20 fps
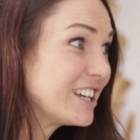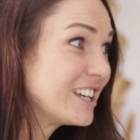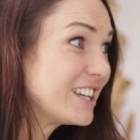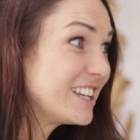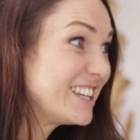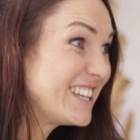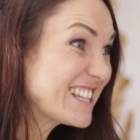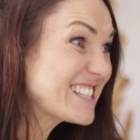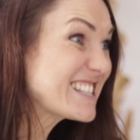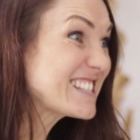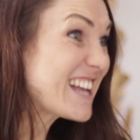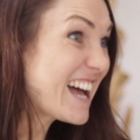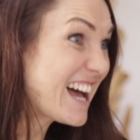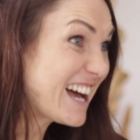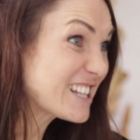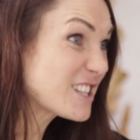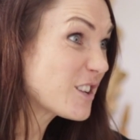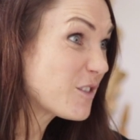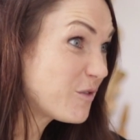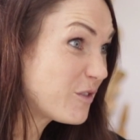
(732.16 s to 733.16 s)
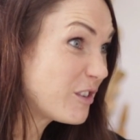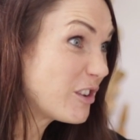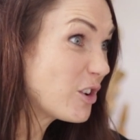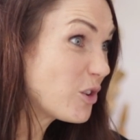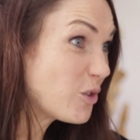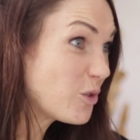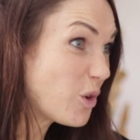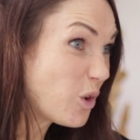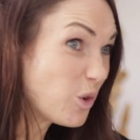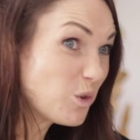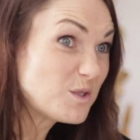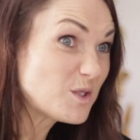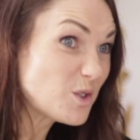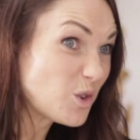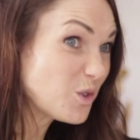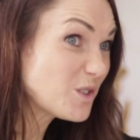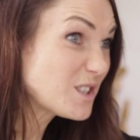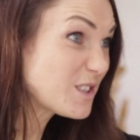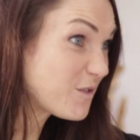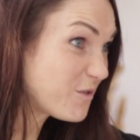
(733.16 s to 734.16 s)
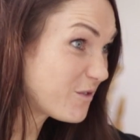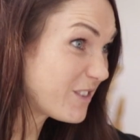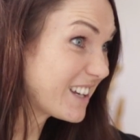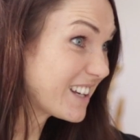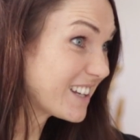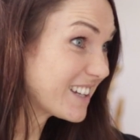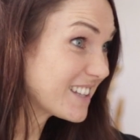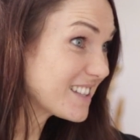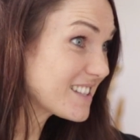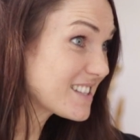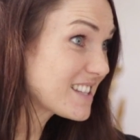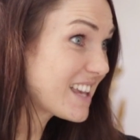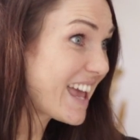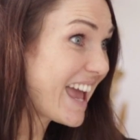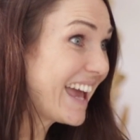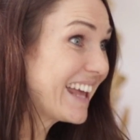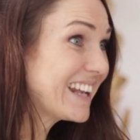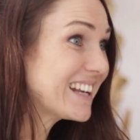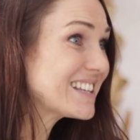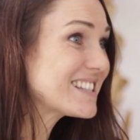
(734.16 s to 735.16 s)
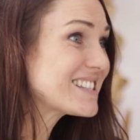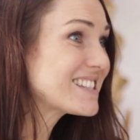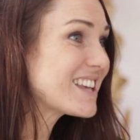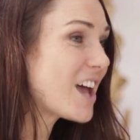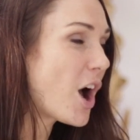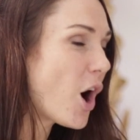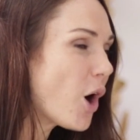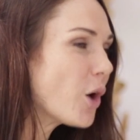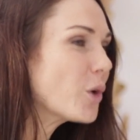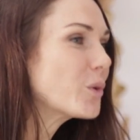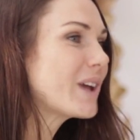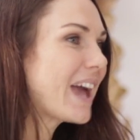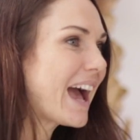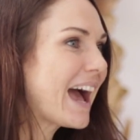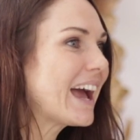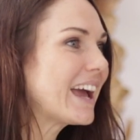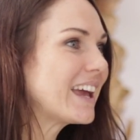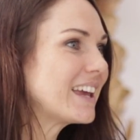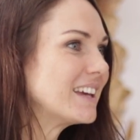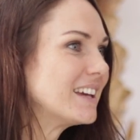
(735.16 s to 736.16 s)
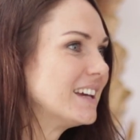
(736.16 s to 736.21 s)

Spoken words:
you start to feel all sorts of feelings, and it's okay.